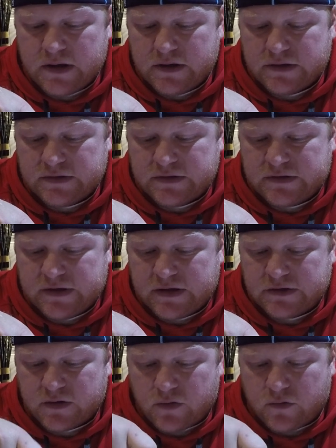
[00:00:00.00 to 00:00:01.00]

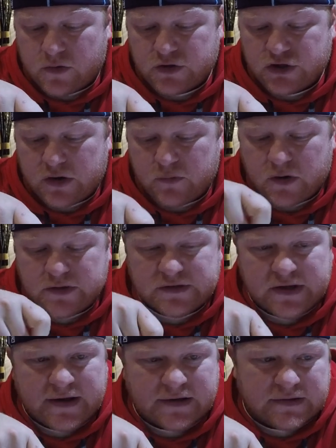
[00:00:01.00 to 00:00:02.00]
six orange on one
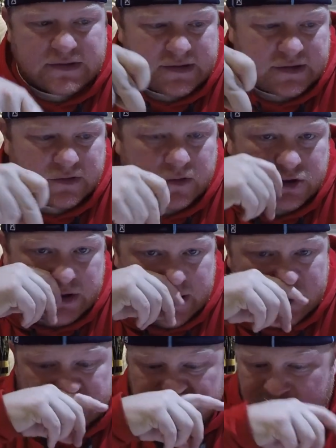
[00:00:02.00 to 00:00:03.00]
side and six orange on the
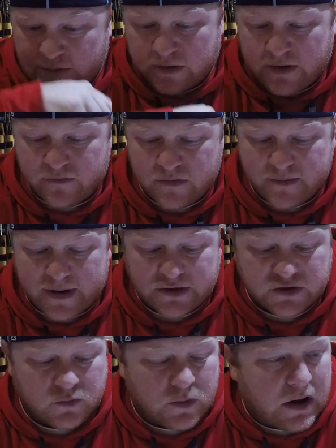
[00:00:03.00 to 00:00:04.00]
other, so that will give me my
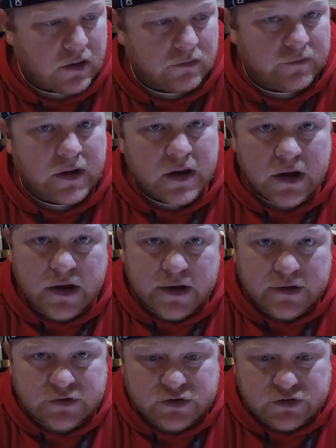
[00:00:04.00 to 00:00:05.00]
12
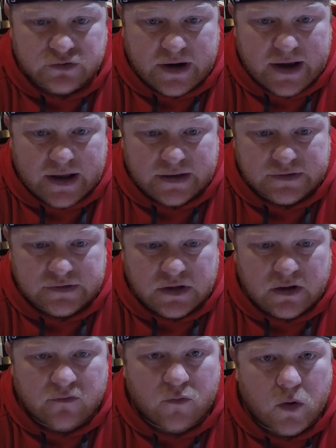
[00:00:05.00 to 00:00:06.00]
strands
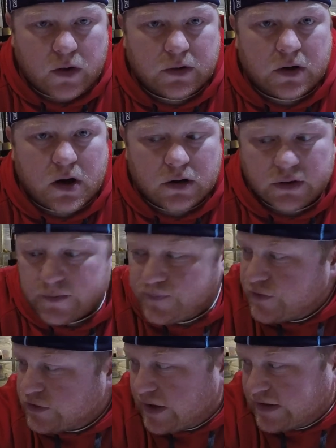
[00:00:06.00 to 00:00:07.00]
of one color.
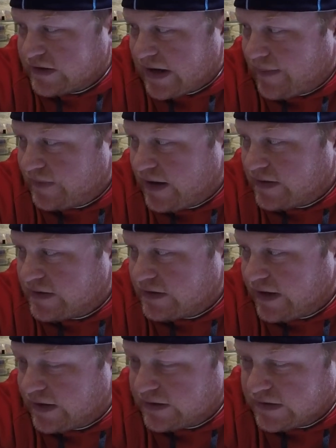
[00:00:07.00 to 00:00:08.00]
So I stopped at
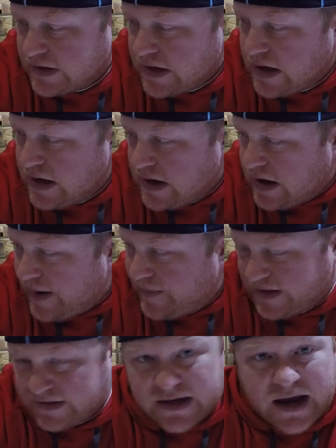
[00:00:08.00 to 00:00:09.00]
six. I'm
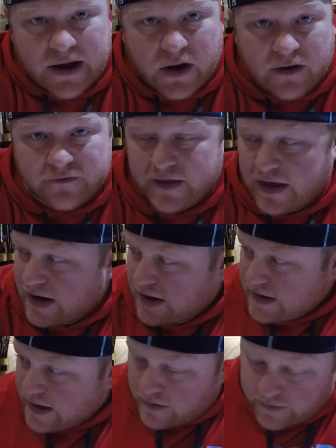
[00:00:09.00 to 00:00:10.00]
going to tie off that
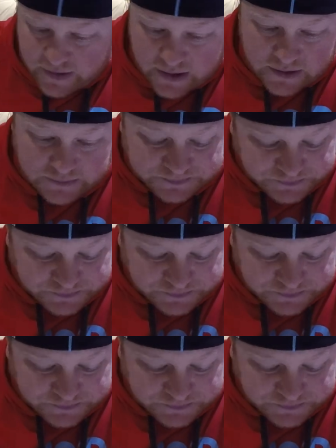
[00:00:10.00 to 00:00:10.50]
end down there.